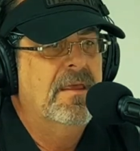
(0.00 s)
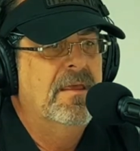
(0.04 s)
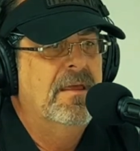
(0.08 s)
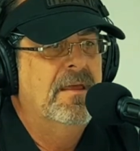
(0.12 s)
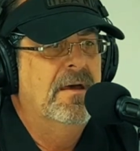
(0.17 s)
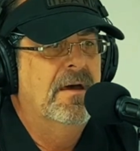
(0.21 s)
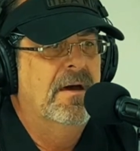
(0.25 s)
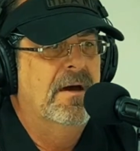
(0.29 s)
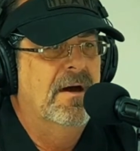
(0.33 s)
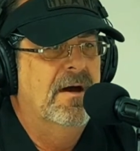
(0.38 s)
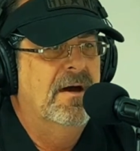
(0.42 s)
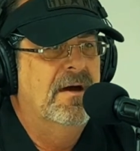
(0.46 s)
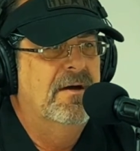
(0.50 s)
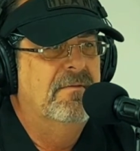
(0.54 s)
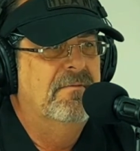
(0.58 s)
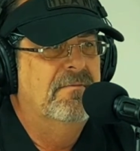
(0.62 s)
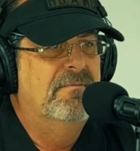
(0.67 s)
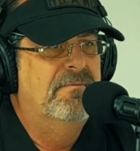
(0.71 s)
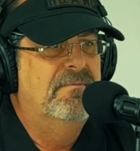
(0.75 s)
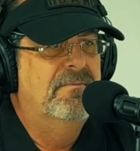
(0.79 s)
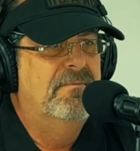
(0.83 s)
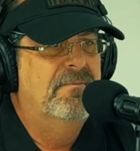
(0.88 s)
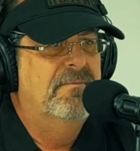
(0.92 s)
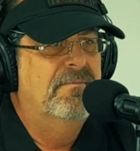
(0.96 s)
I
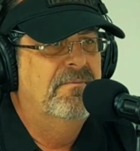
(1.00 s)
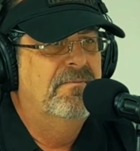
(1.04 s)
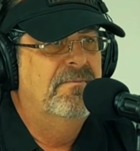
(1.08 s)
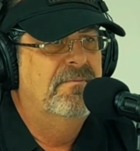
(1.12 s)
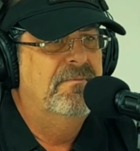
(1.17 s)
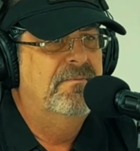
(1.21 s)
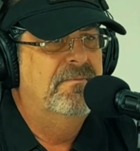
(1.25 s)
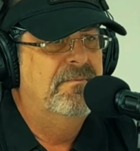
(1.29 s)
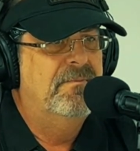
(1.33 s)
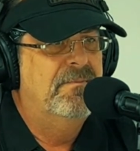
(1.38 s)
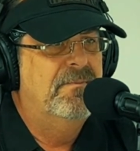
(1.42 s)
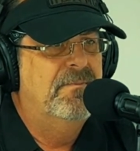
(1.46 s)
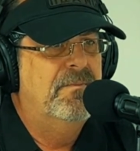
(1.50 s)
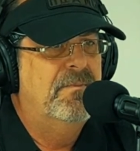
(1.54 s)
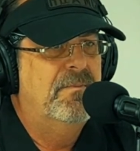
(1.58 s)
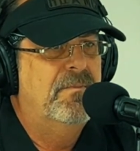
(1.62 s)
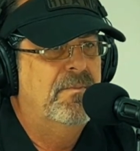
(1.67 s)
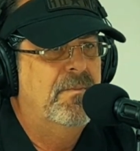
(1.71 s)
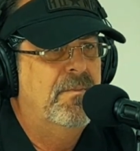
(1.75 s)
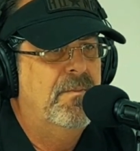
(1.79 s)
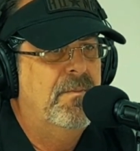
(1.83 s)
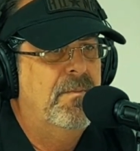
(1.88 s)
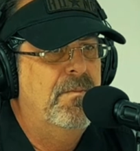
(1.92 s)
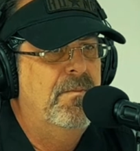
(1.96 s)

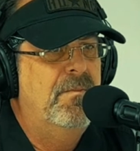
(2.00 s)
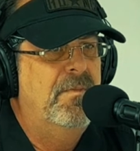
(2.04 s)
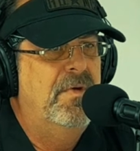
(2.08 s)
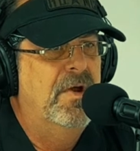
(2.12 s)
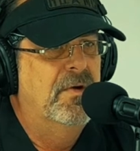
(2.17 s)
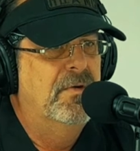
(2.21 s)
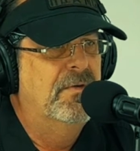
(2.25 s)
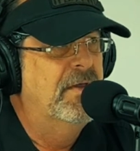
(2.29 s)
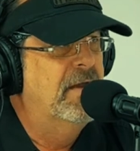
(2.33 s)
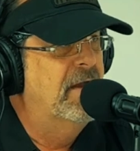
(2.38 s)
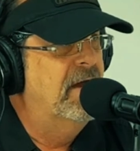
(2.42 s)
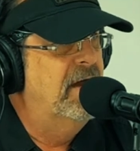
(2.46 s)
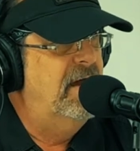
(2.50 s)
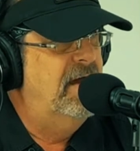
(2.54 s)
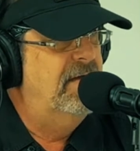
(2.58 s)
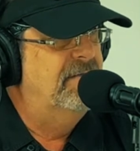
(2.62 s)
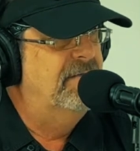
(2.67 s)
know that I have